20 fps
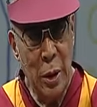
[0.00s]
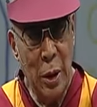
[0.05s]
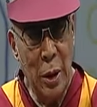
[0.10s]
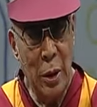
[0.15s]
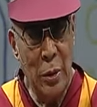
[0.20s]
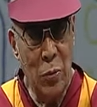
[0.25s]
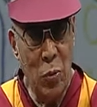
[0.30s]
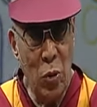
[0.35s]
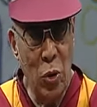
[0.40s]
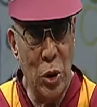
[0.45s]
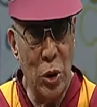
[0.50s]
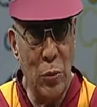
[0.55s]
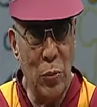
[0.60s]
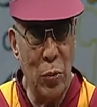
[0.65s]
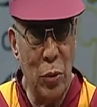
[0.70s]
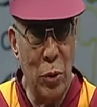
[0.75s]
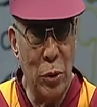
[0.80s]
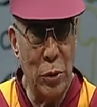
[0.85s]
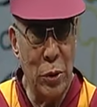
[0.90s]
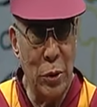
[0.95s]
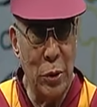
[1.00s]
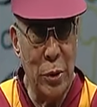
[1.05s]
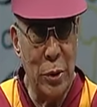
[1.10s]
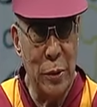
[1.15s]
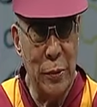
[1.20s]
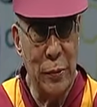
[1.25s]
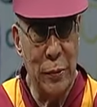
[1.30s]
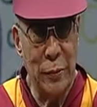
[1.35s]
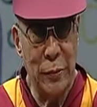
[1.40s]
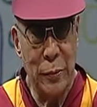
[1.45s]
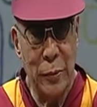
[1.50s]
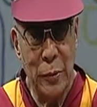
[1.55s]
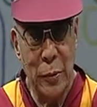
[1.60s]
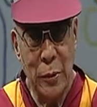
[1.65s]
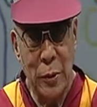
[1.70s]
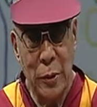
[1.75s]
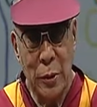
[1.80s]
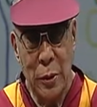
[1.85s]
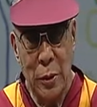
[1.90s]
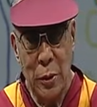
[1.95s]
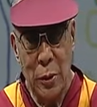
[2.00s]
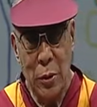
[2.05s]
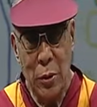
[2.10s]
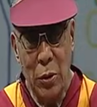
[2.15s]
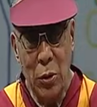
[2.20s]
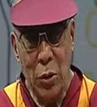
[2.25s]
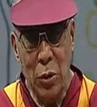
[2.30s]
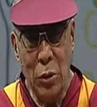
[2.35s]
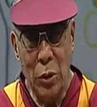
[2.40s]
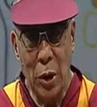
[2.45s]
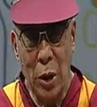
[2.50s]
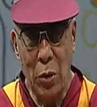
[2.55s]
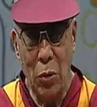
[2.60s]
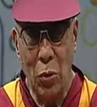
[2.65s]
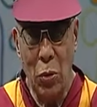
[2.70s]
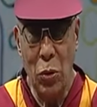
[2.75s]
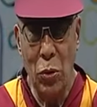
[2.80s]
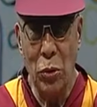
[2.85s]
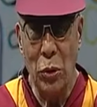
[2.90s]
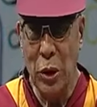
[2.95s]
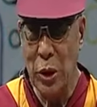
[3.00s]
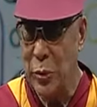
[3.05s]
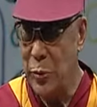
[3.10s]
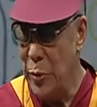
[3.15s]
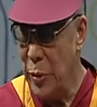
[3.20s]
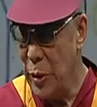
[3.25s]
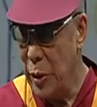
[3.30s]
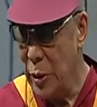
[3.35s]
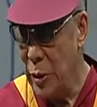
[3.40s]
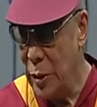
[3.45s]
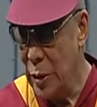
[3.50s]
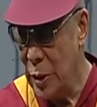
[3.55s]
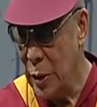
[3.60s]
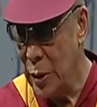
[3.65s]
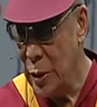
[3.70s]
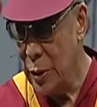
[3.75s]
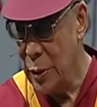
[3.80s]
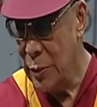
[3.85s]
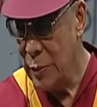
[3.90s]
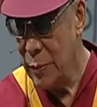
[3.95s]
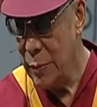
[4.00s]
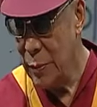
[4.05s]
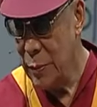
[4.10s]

and, more important, on their own experiences.